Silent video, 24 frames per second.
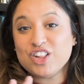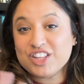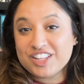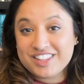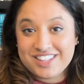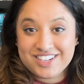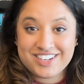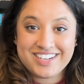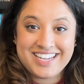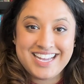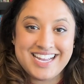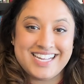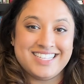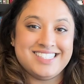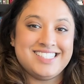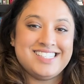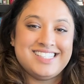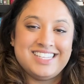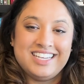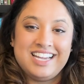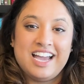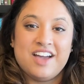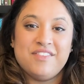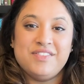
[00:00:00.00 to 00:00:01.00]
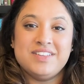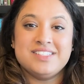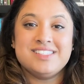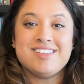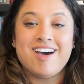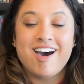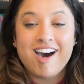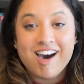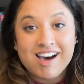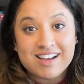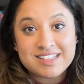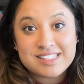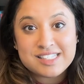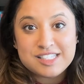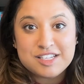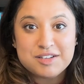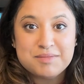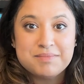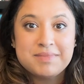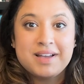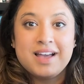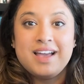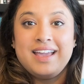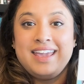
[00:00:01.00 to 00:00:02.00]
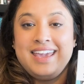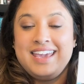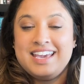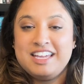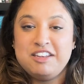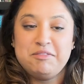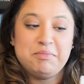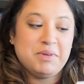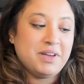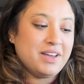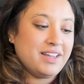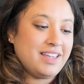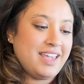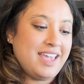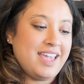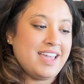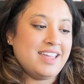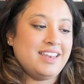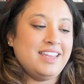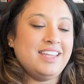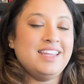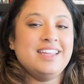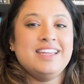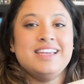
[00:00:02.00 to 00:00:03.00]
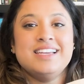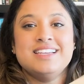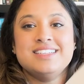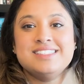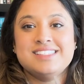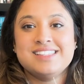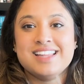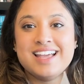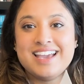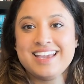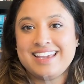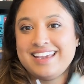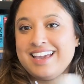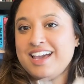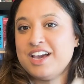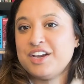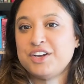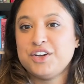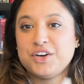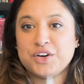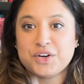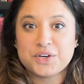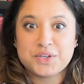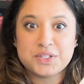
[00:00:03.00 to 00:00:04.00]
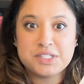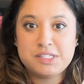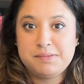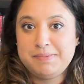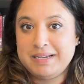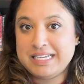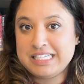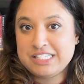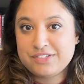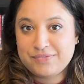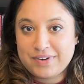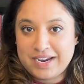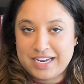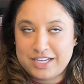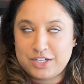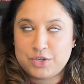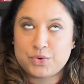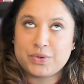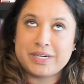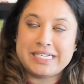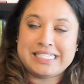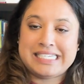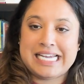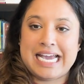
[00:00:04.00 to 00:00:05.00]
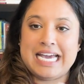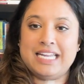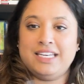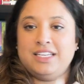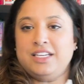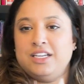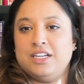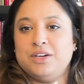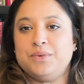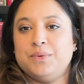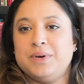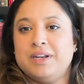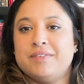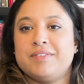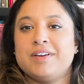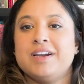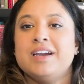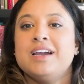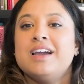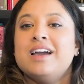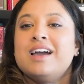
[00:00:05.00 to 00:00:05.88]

of their kits, they have this awesome handbook, and it is like a girl's best friend or a dad, you know, whatever.